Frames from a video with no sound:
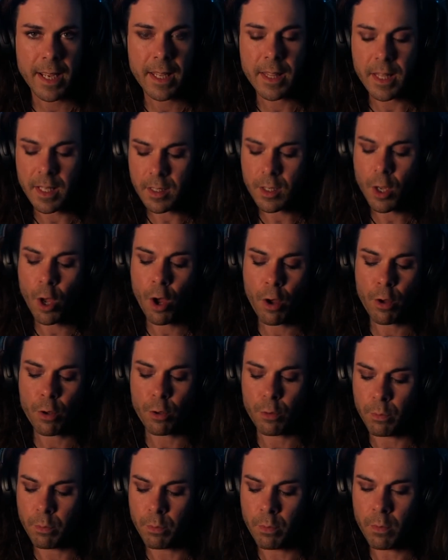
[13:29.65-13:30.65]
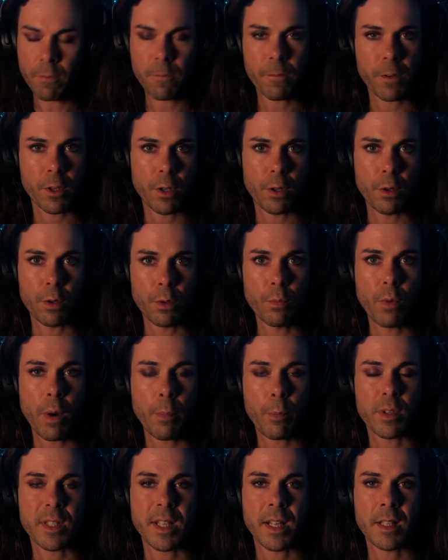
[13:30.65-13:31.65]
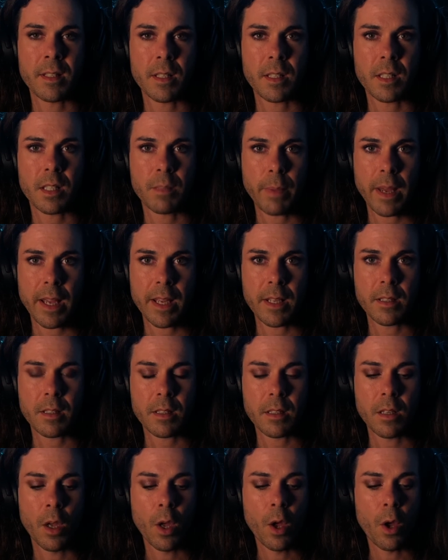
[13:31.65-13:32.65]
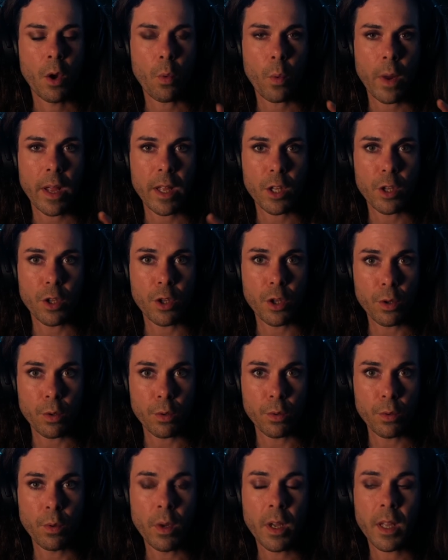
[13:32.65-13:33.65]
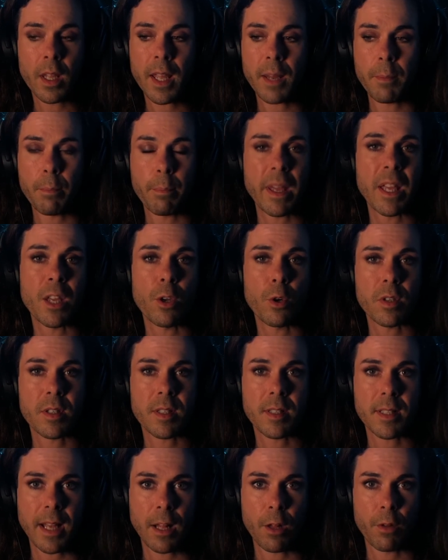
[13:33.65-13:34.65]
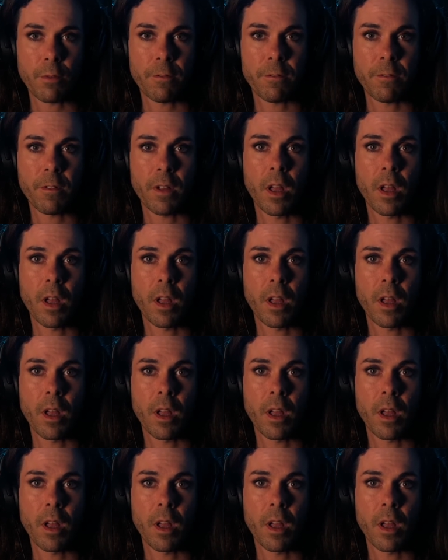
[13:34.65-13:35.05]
This home for you represents a space where you can be yourself